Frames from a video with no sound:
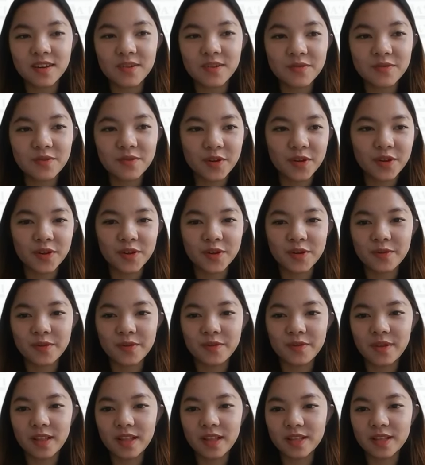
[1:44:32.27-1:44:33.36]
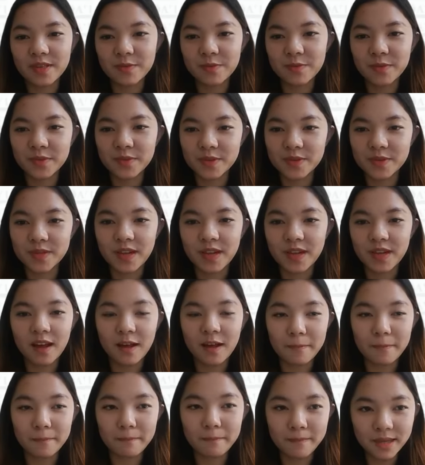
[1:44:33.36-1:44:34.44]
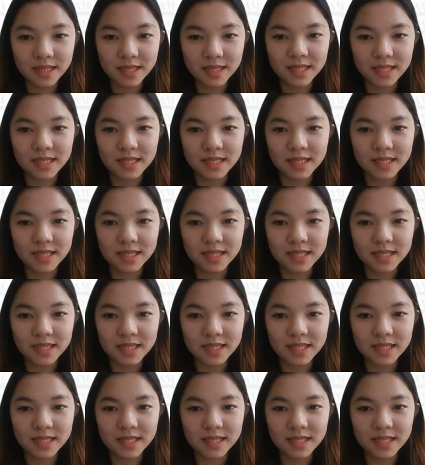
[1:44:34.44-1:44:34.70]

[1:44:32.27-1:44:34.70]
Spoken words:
for your valuable comment.